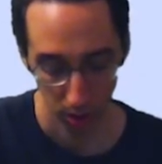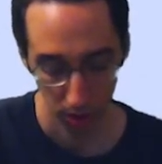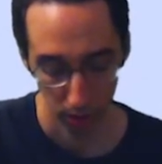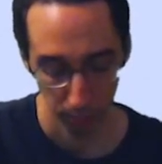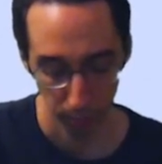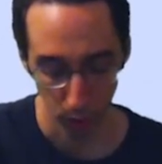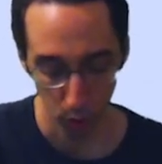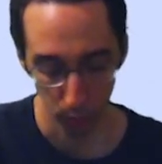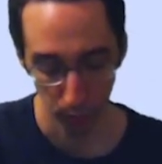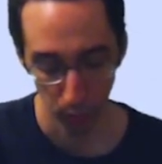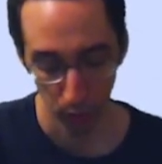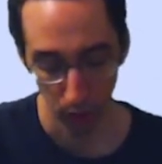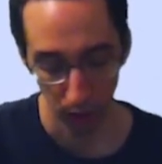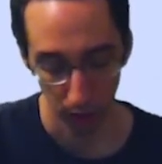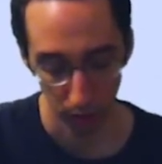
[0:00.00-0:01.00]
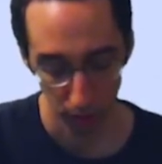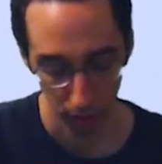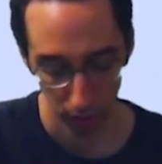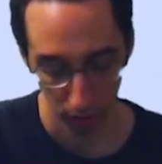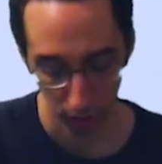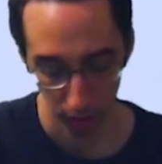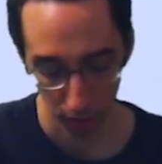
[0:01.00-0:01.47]
poke point,
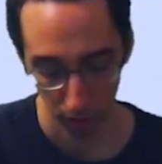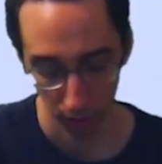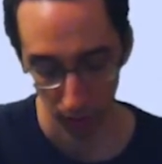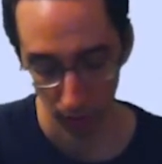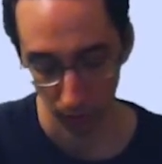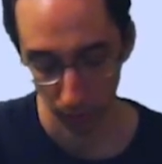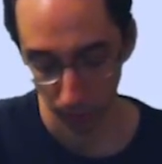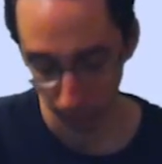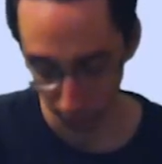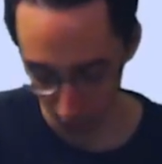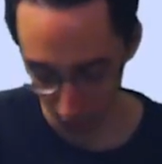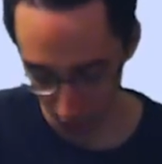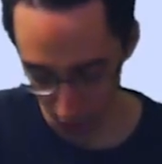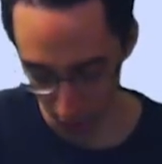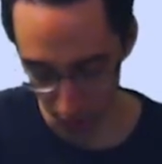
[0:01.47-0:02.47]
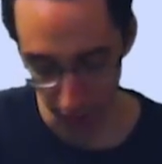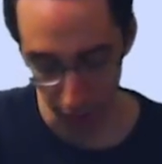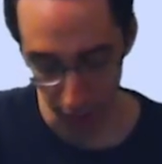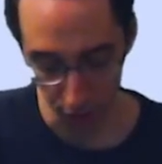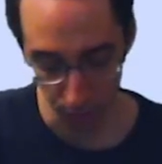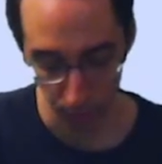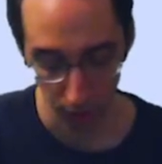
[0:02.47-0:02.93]

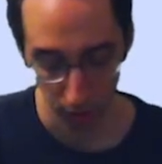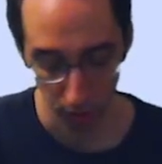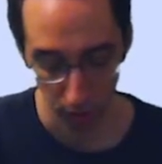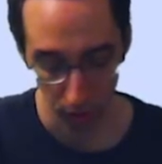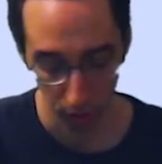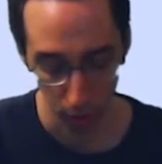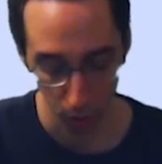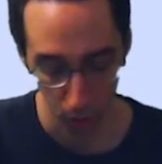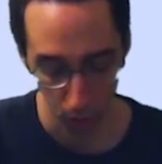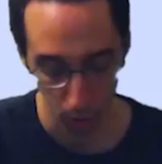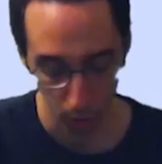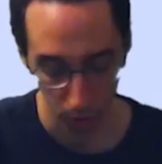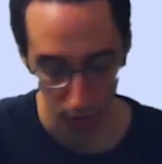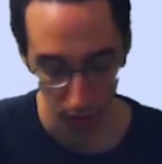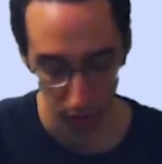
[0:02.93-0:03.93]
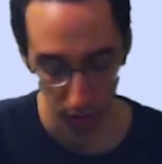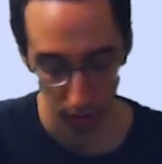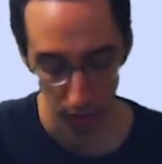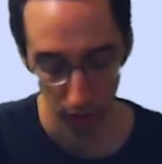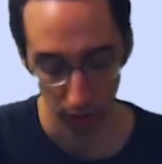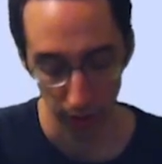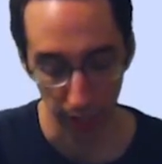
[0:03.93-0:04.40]
attachment to
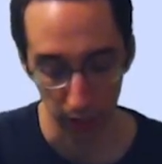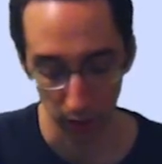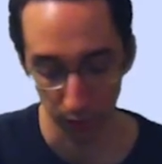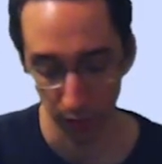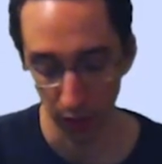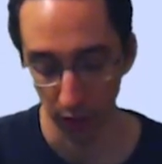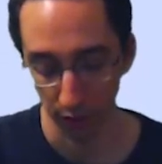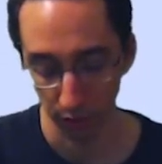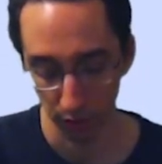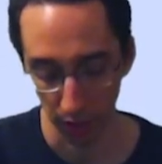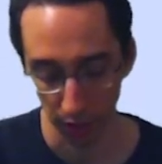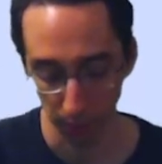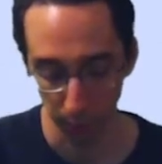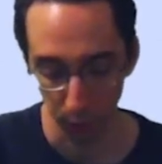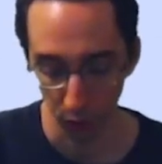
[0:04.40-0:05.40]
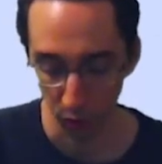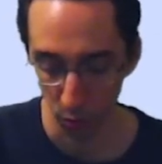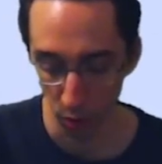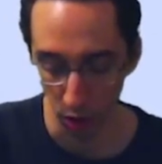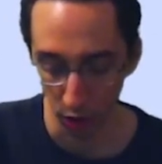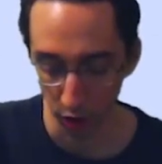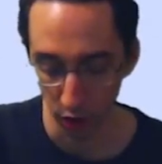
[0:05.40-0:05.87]
sacrifice and build a
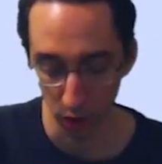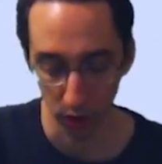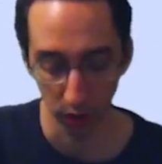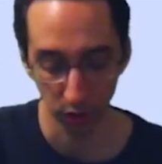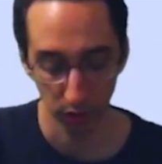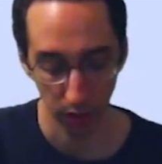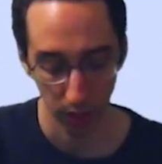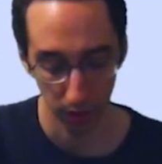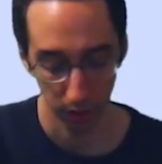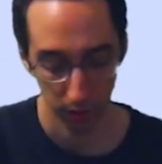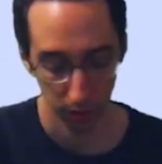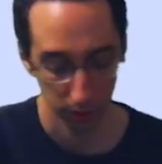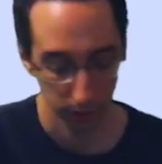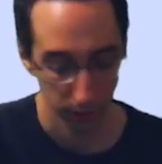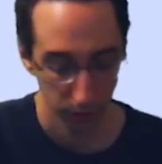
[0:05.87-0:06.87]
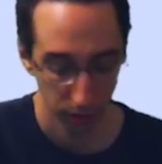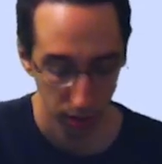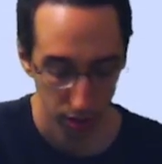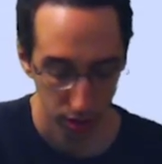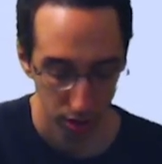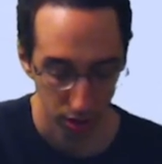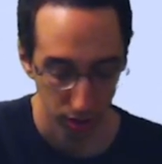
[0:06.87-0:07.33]
wall here and extend.
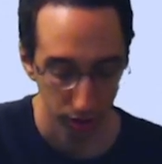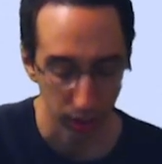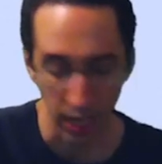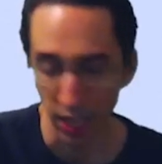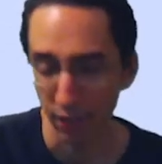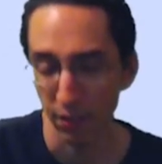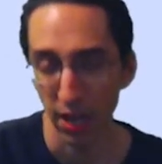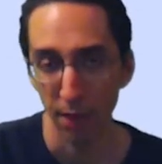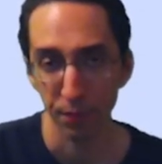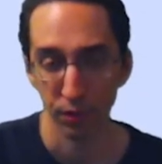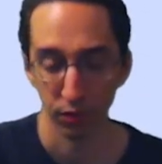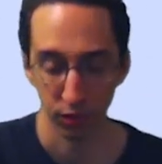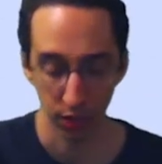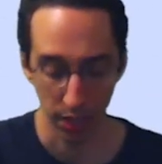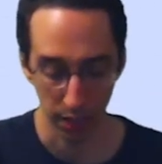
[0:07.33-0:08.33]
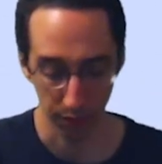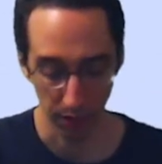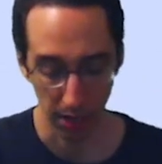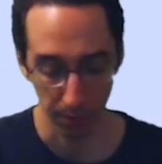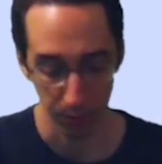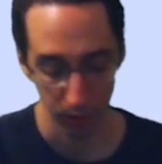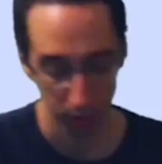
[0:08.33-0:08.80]
Lot of options, lot of
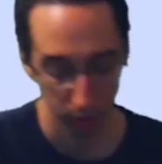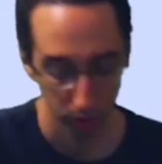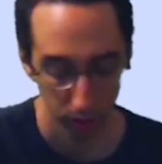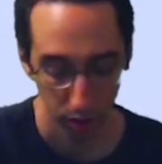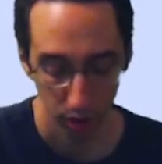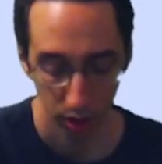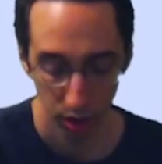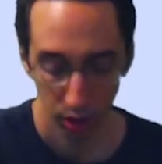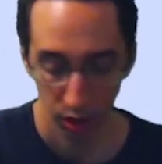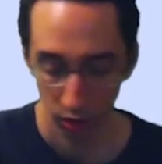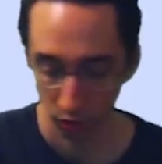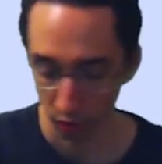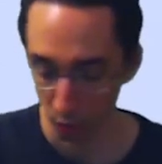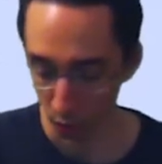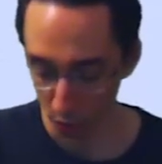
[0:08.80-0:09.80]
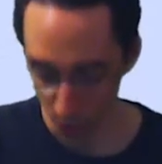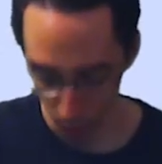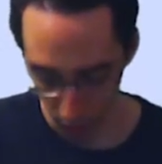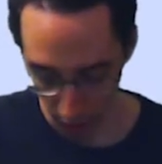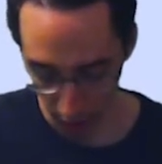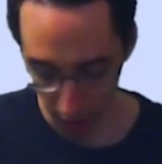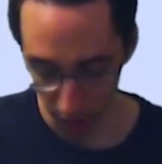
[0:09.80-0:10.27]
options. So to
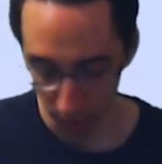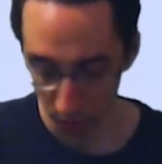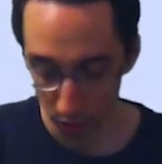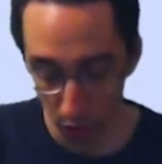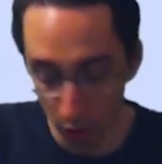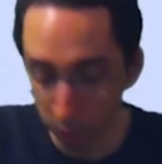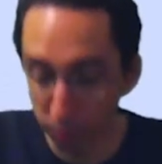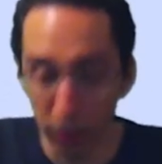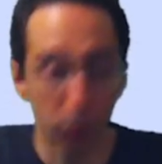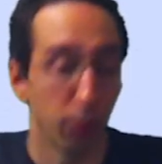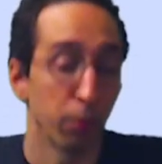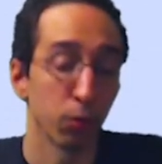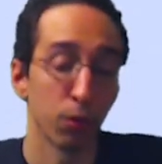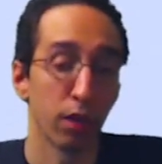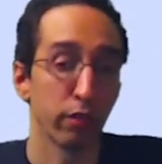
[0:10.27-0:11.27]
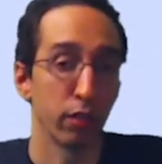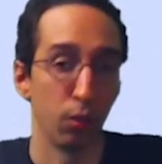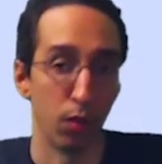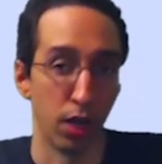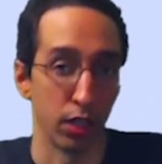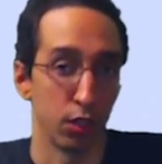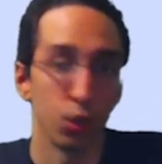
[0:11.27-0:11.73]
that end, you can play almost whatever you
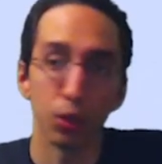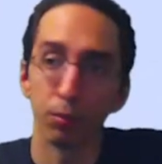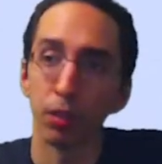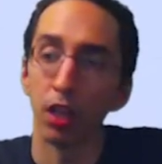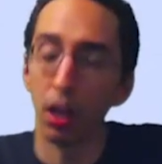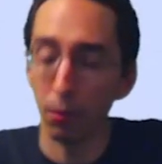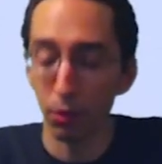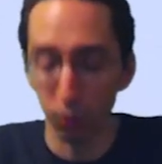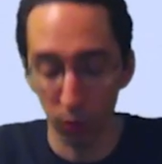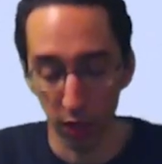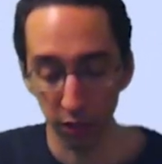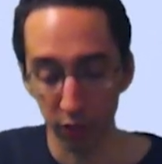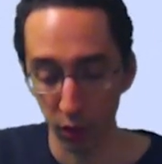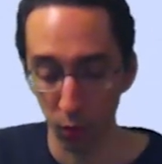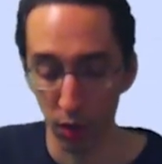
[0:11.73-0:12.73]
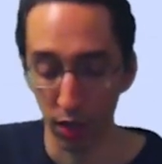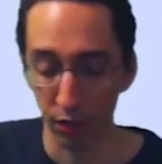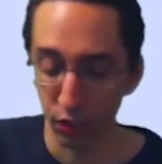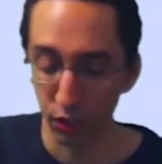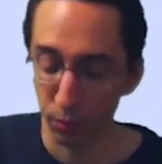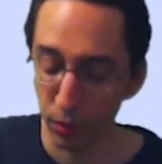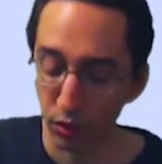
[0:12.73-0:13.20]
want. You can play almost whatever you want.
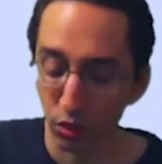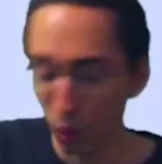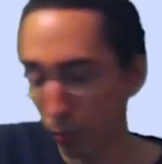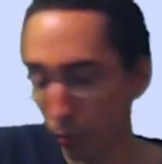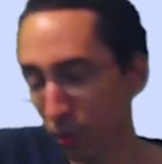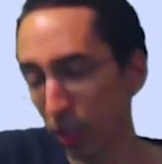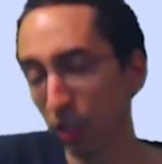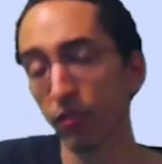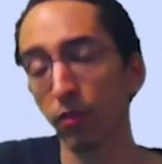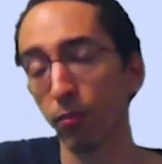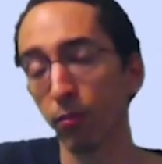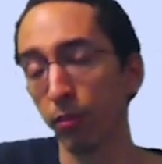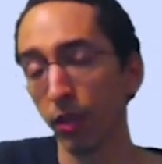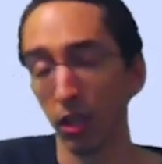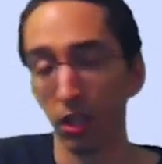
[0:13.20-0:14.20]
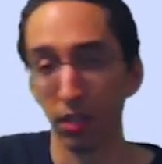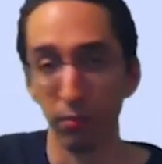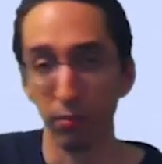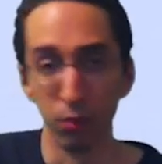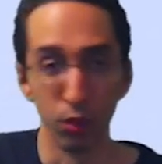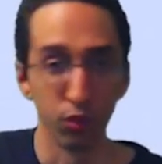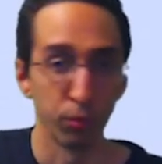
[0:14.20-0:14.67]
There's been so many different
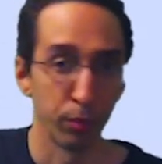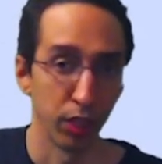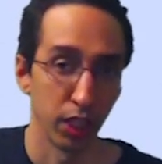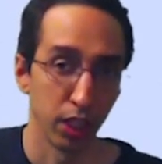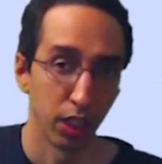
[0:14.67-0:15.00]
moves played